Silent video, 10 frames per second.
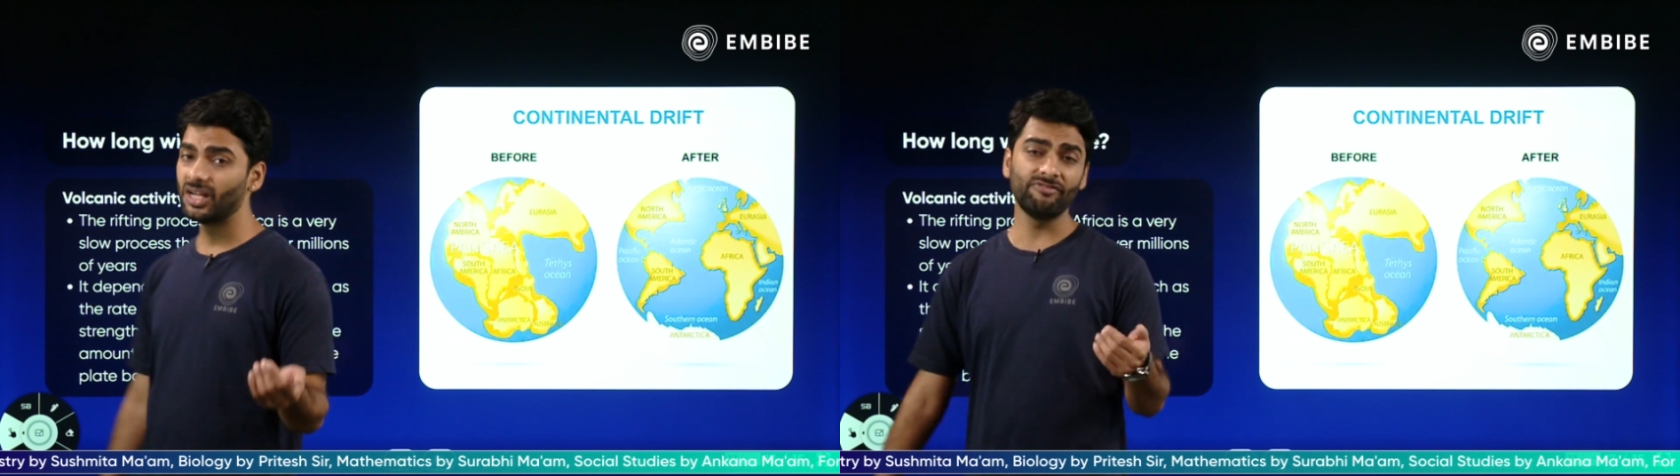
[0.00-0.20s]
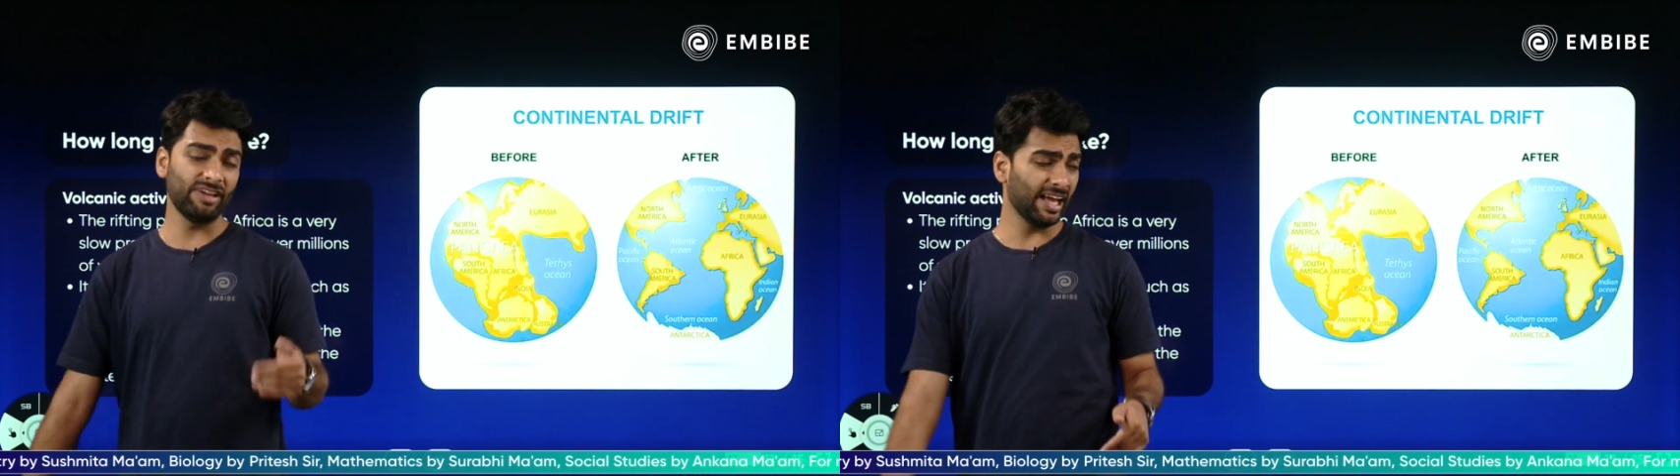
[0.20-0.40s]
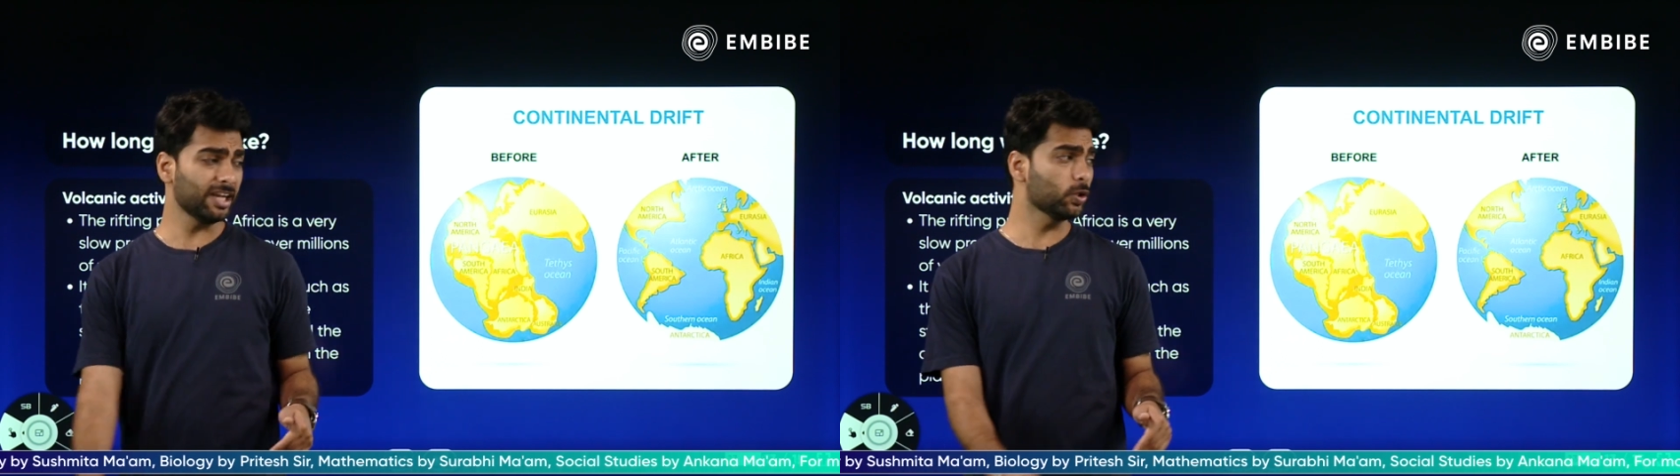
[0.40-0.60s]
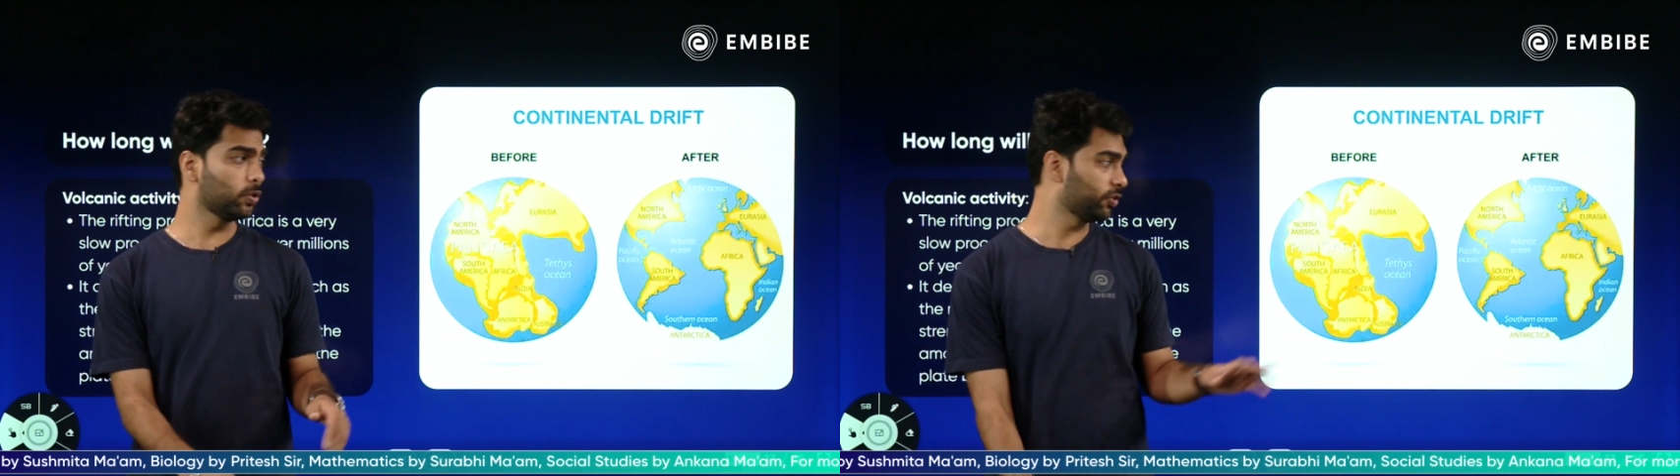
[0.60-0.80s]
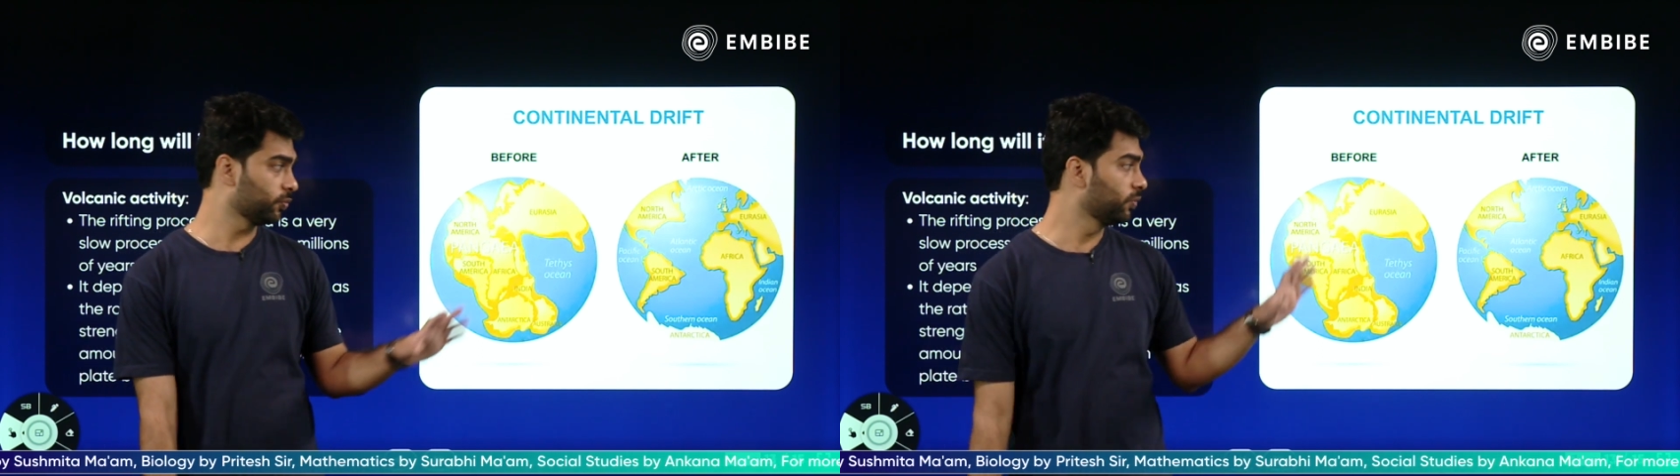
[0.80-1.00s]
when I
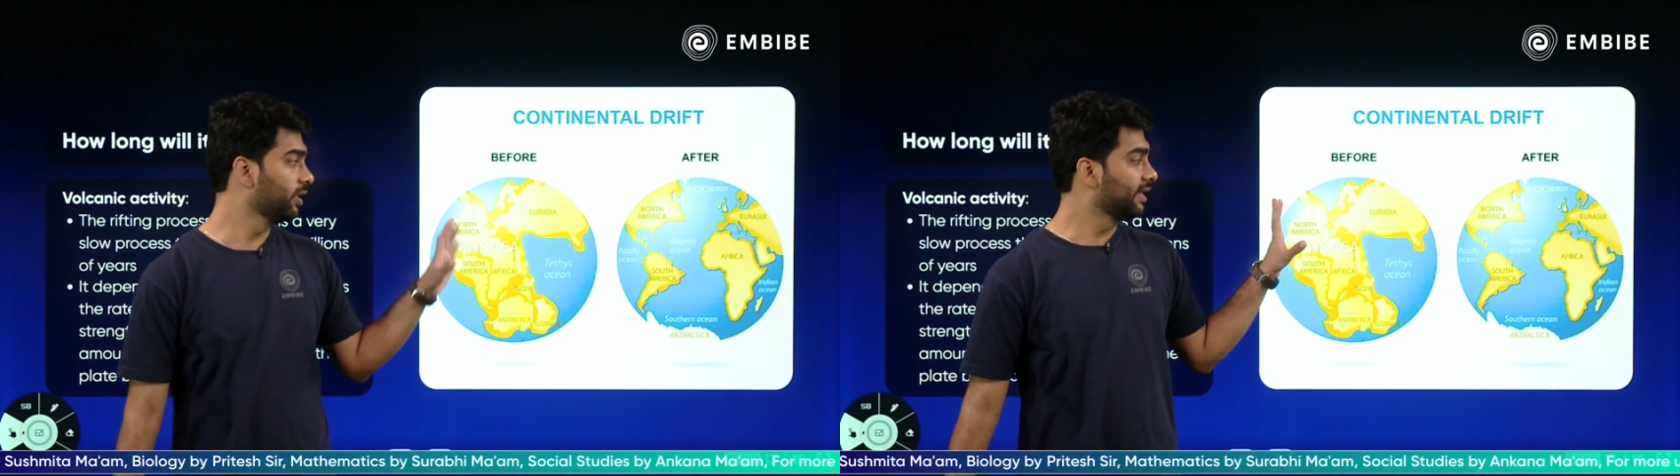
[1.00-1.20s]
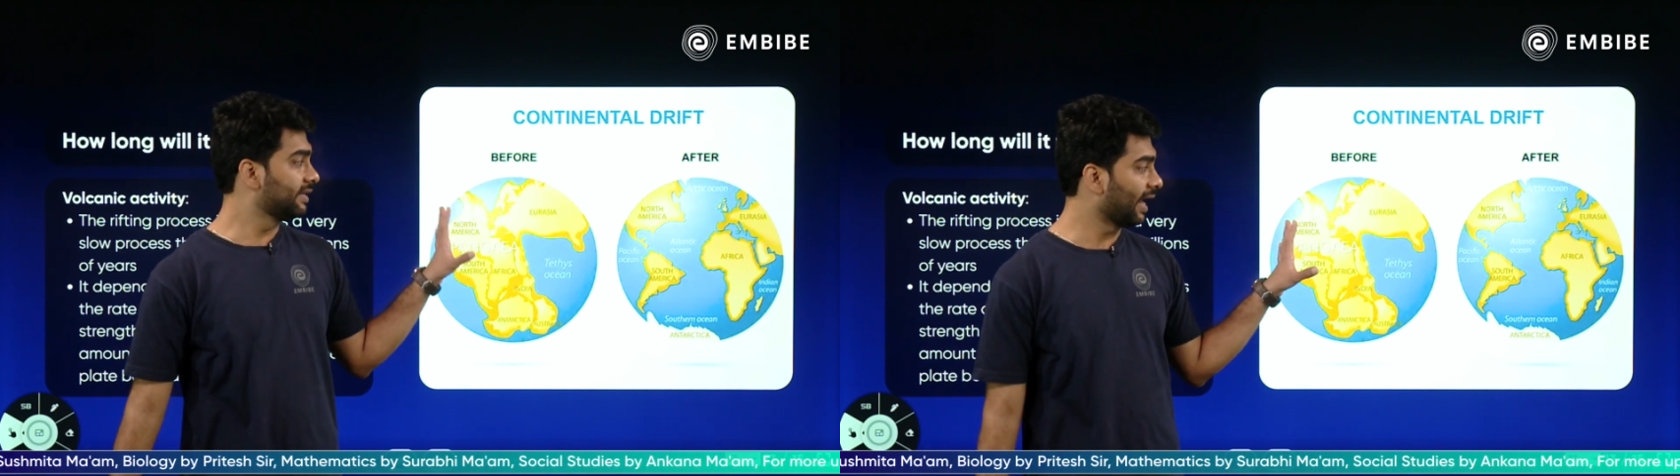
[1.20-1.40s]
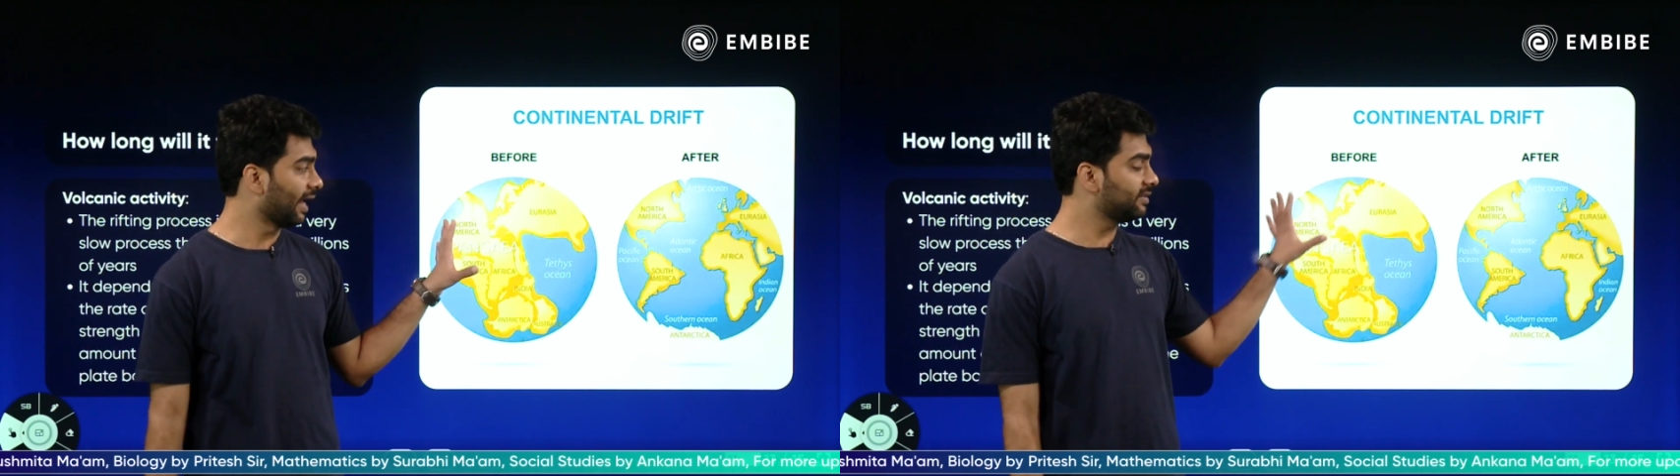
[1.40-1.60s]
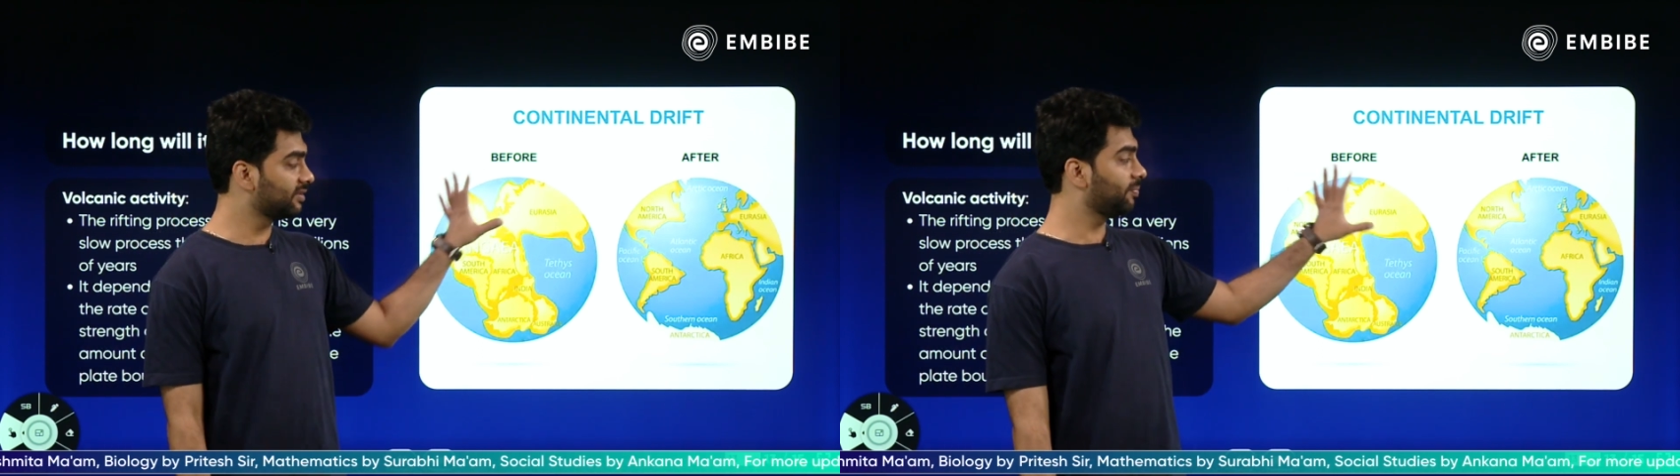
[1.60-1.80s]
told you that